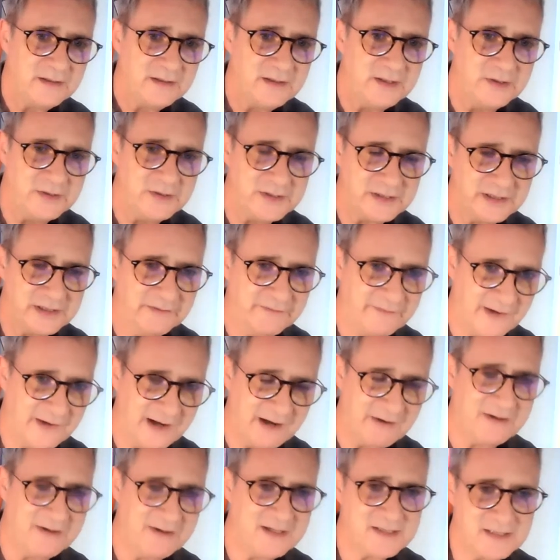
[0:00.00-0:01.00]
using a
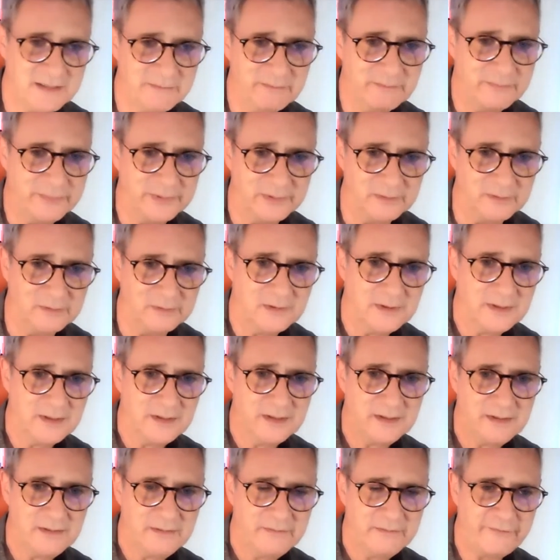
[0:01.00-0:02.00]
very simple
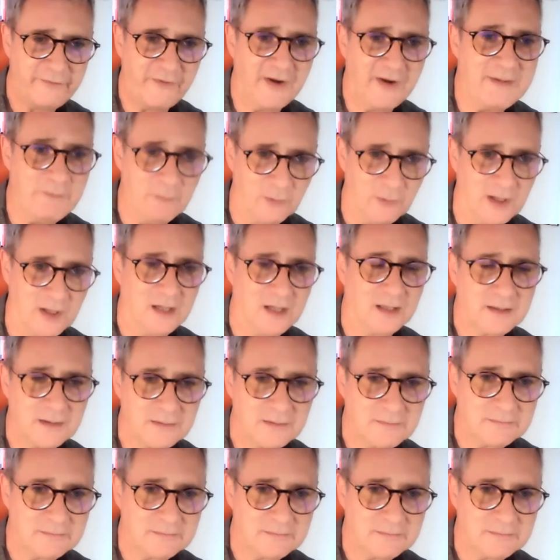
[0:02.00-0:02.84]
framework.